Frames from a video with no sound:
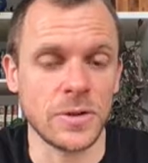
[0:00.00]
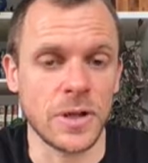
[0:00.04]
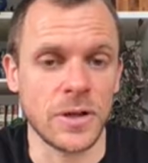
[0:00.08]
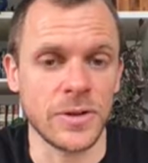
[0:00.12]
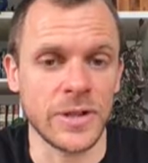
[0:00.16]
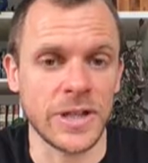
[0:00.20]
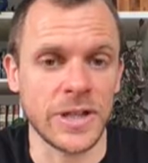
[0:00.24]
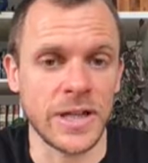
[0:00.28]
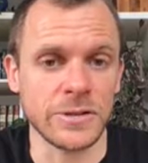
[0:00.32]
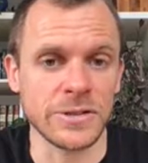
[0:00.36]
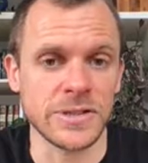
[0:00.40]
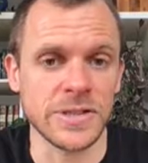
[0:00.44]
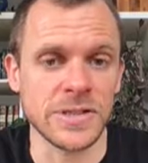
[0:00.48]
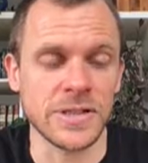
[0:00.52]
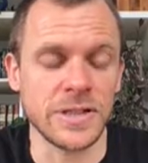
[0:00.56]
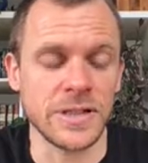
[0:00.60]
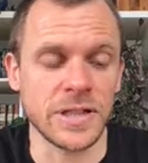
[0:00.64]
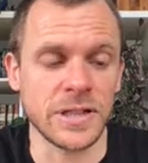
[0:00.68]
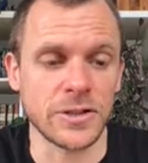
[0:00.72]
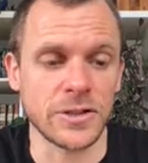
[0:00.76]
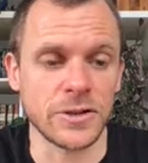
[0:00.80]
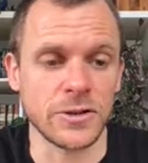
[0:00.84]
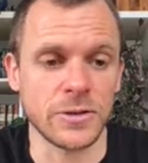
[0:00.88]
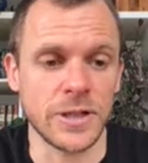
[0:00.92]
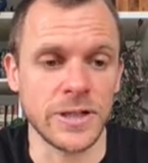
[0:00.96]
On the outside,
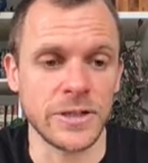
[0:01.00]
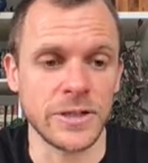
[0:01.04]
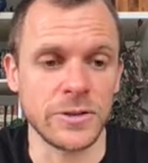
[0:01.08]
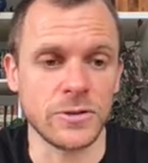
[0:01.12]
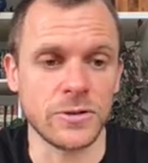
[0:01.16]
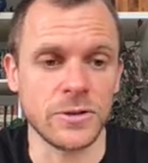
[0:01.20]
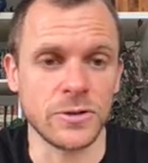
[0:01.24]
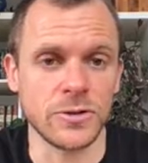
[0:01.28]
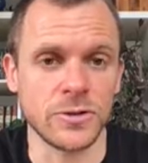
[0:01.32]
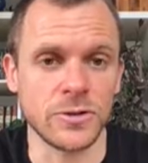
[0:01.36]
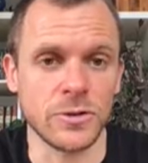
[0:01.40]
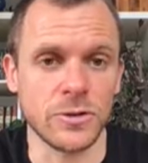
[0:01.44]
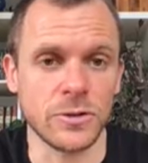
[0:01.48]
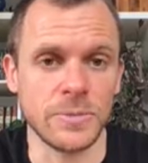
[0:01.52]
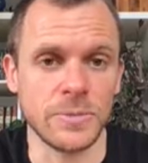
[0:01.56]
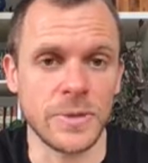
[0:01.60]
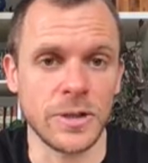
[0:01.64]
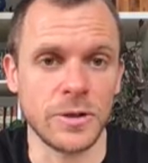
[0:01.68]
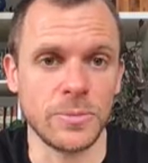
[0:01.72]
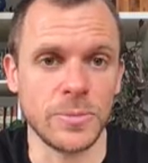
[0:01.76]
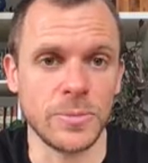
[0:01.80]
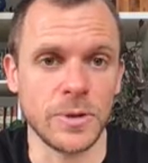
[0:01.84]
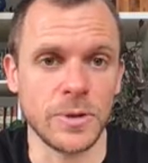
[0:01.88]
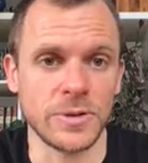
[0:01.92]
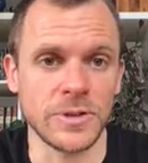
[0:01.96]
I try to control my
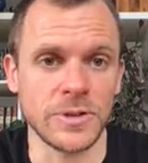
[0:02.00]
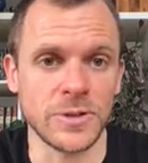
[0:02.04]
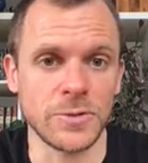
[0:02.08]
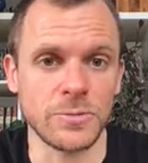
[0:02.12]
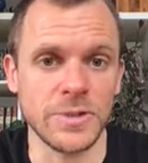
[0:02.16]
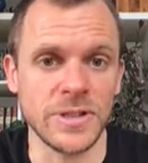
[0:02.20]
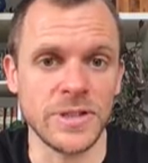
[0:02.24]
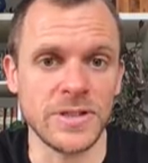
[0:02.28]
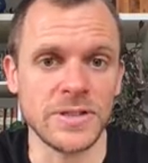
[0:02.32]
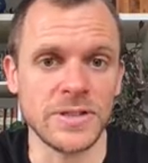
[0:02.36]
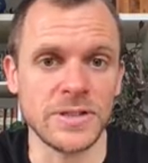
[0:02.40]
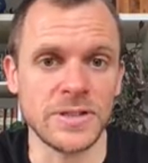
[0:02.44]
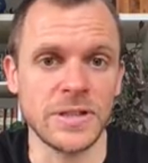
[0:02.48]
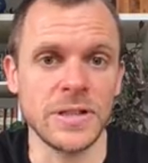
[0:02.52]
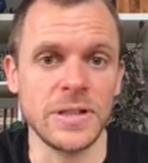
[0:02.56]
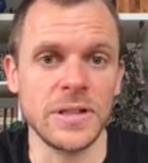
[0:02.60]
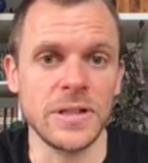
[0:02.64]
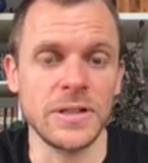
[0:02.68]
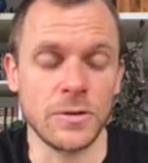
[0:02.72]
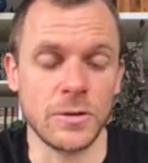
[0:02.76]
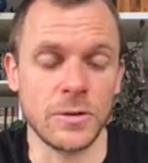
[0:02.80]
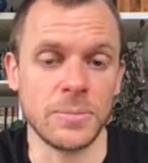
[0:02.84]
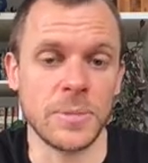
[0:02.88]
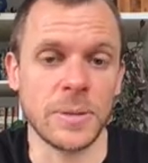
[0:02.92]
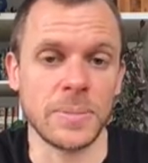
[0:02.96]
opponent's wrist
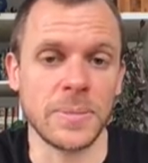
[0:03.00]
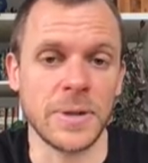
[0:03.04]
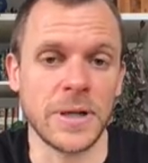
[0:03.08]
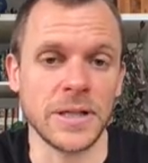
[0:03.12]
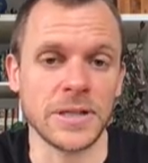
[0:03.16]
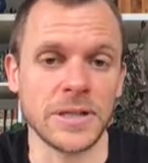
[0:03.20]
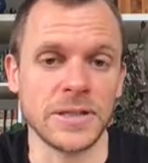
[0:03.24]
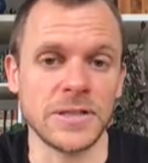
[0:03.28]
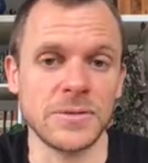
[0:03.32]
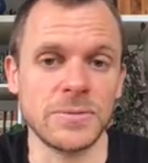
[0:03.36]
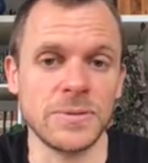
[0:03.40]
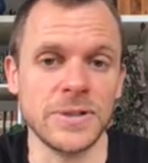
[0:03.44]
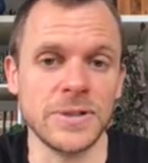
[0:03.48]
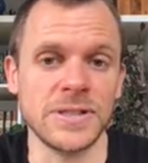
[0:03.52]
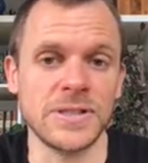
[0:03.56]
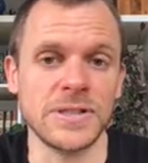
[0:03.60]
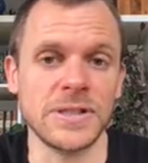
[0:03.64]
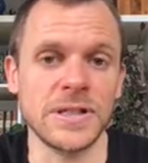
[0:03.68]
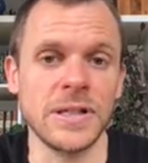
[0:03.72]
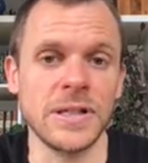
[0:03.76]
or my partner's wrist.